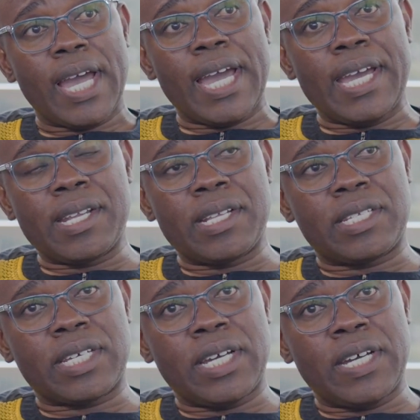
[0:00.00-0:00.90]

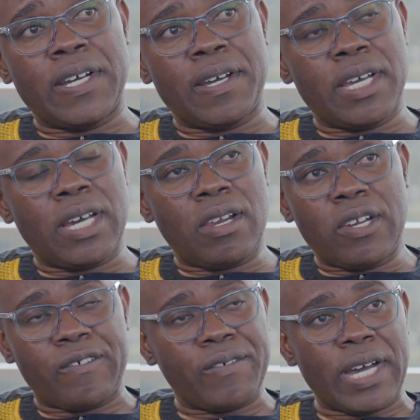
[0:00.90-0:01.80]
And a
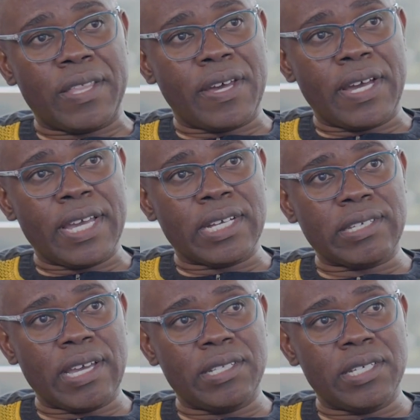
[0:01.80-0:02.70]
lot of other
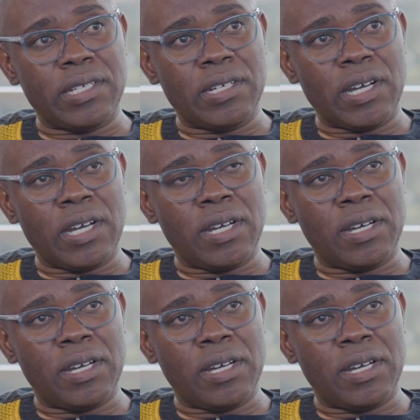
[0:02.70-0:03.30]
exciting,